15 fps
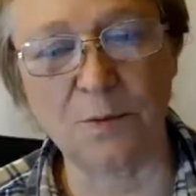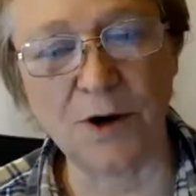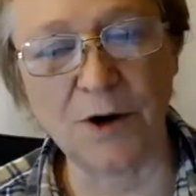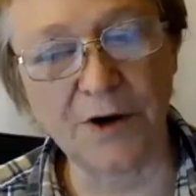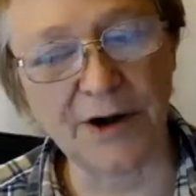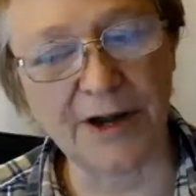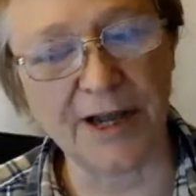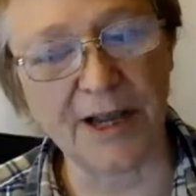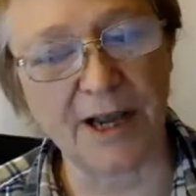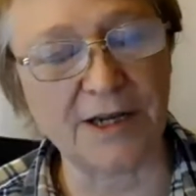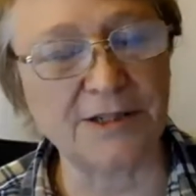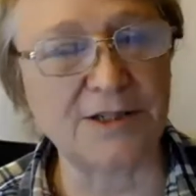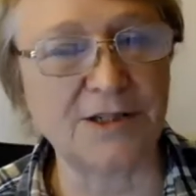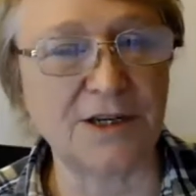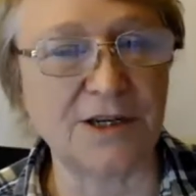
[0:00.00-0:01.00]
we're
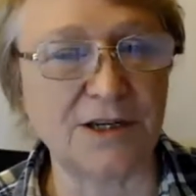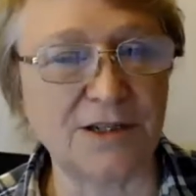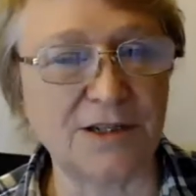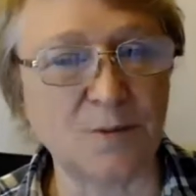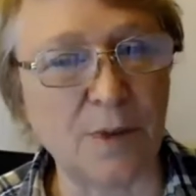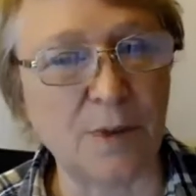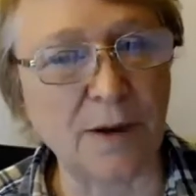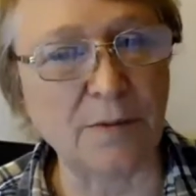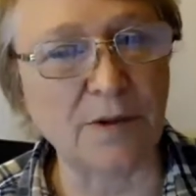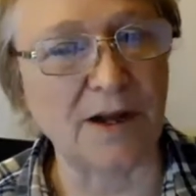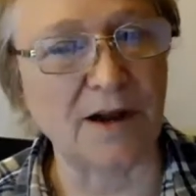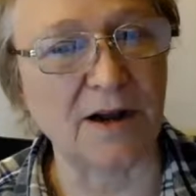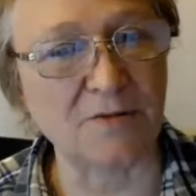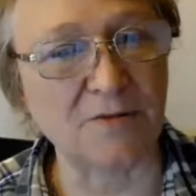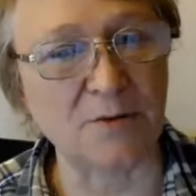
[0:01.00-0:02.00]
engaged in is a public
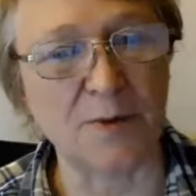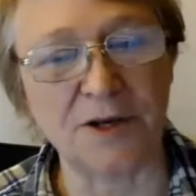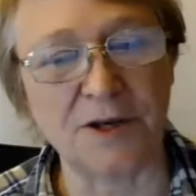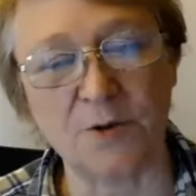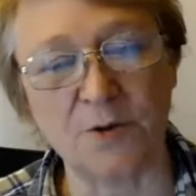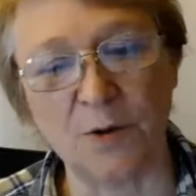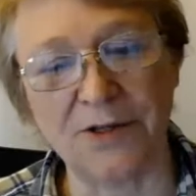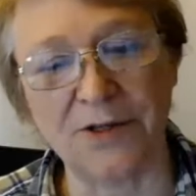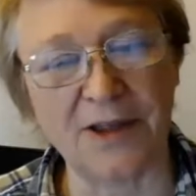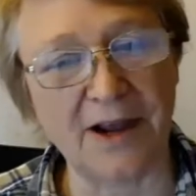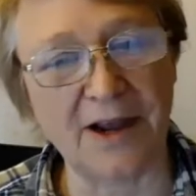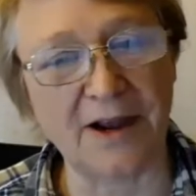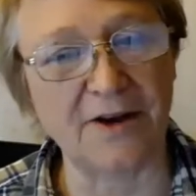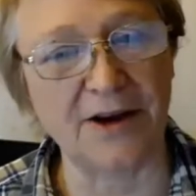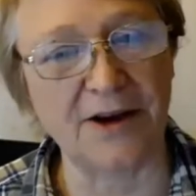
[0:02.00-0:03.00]
government, and what
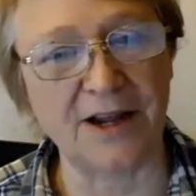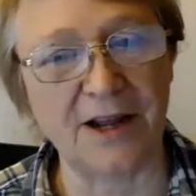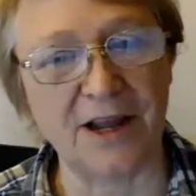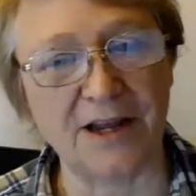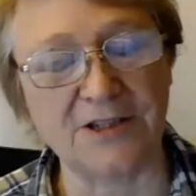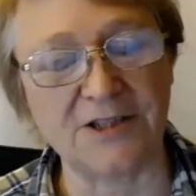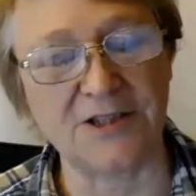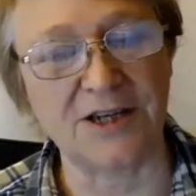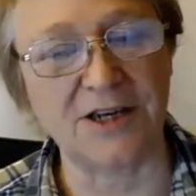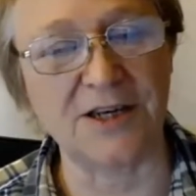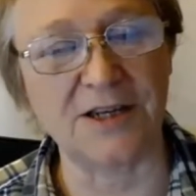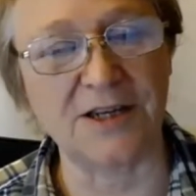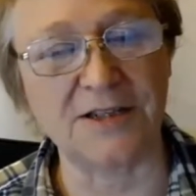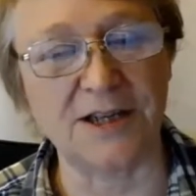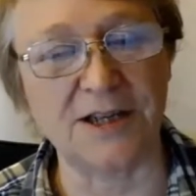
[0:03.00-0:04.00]
they are engaged in
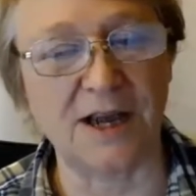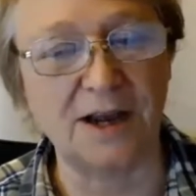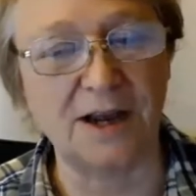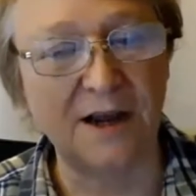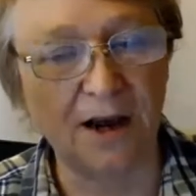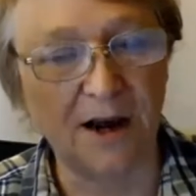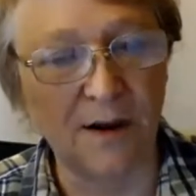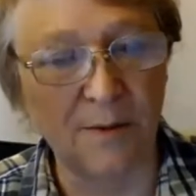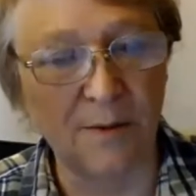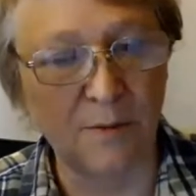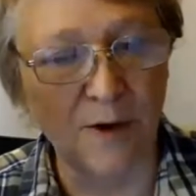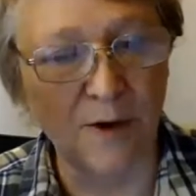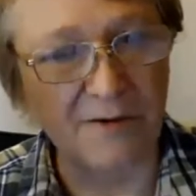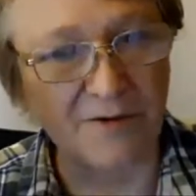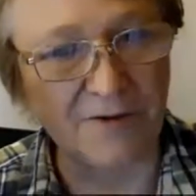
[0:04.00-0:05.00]
is a
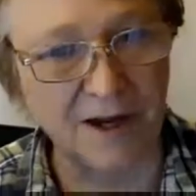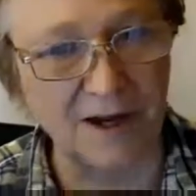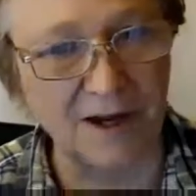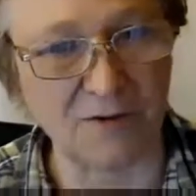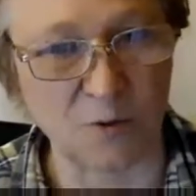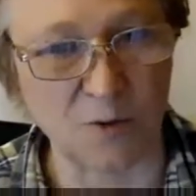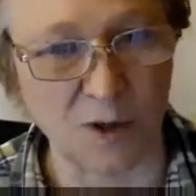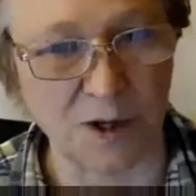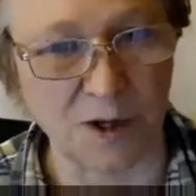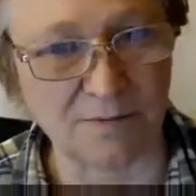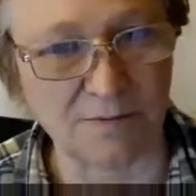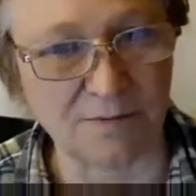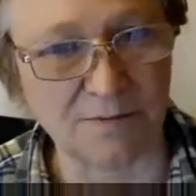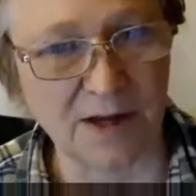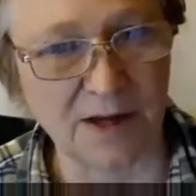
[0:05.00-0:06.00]
private government.
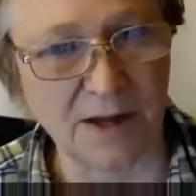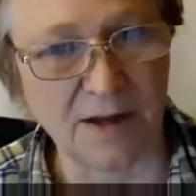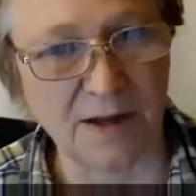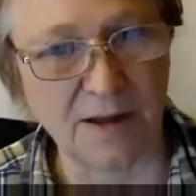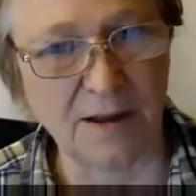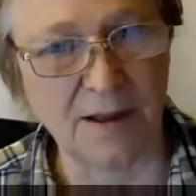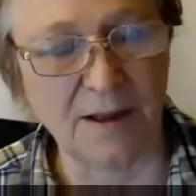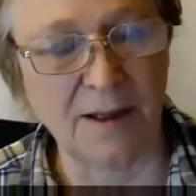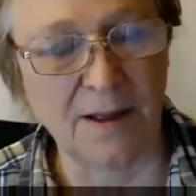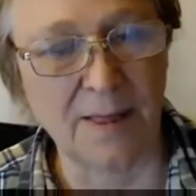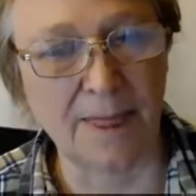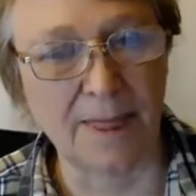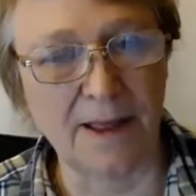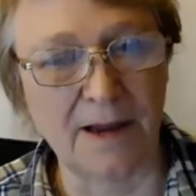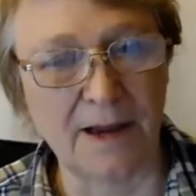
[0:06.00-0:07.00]

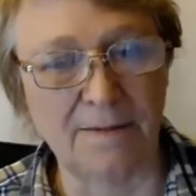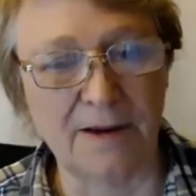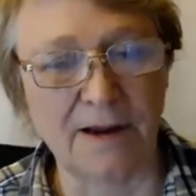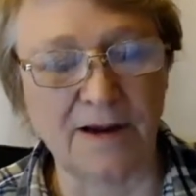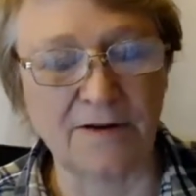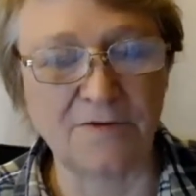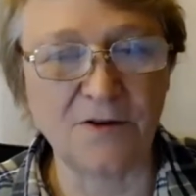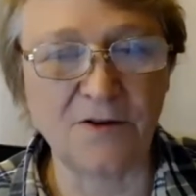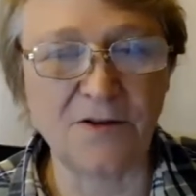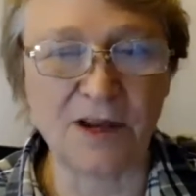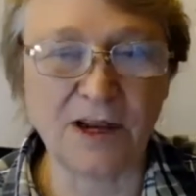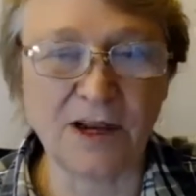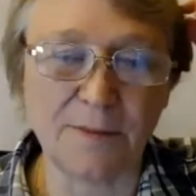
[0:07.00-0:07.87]
And if you think